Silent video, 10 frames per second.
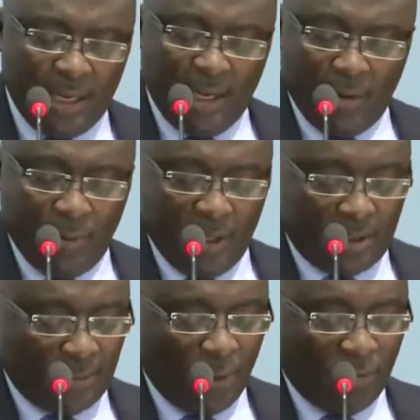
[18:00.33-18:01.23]

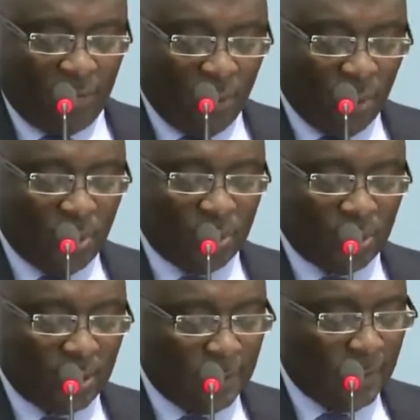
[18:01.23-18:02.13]
areas of
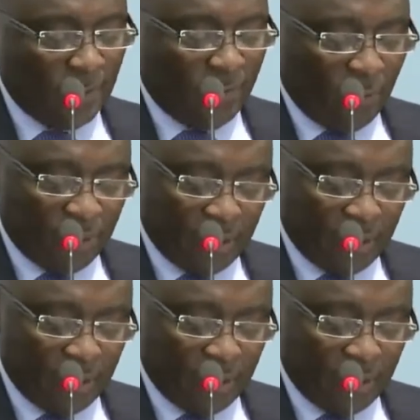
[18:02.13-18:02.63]
focus for